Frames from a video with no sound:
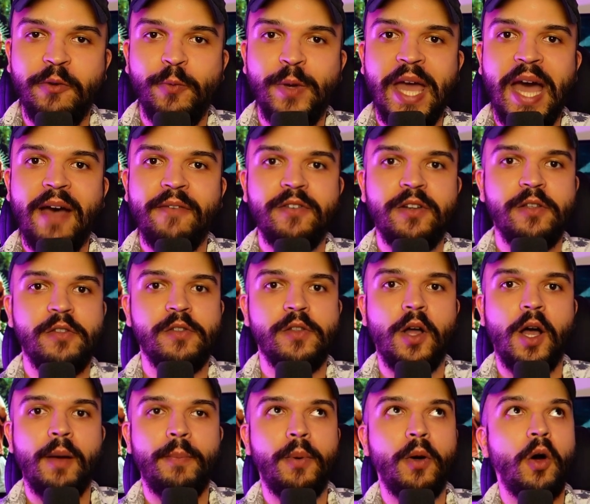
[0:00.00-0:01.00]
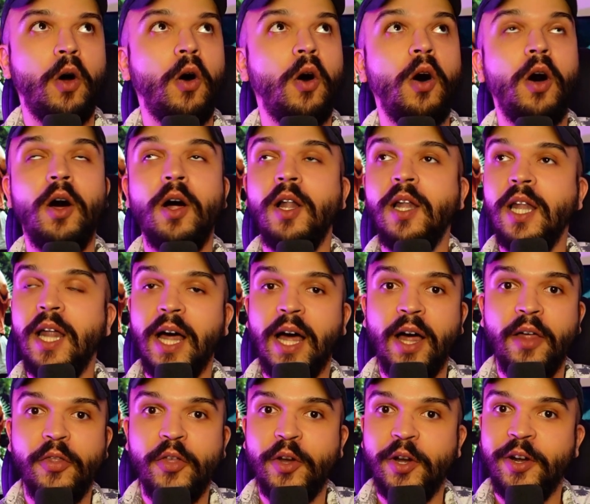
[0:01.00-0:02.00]
we have to stop all
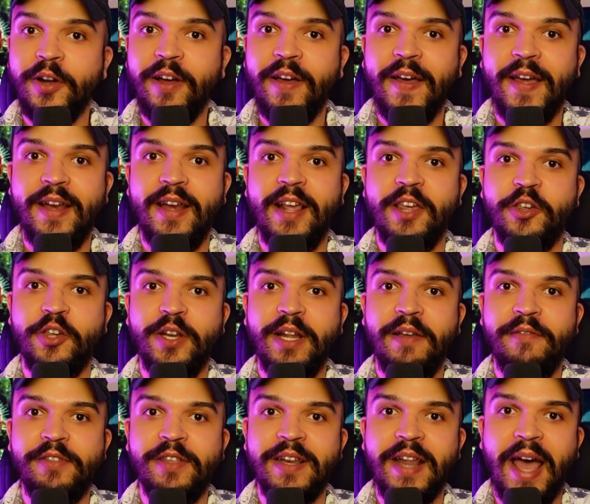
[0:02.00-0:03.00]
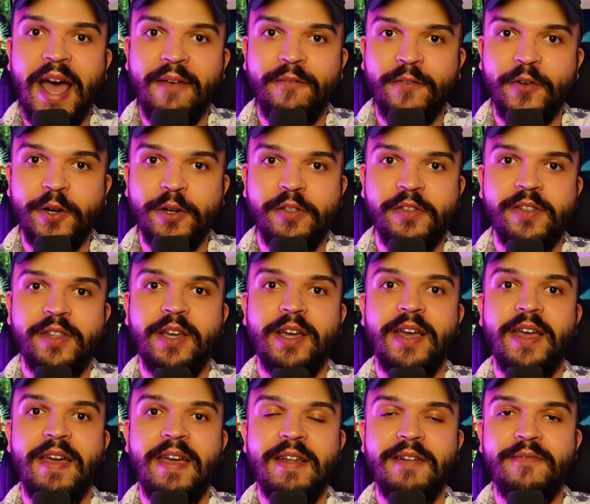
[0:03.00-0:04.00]
other initiatives and efforts
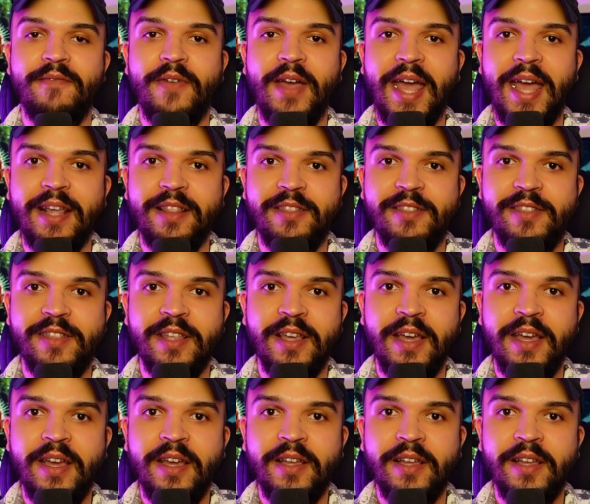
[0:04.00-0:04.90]
to advance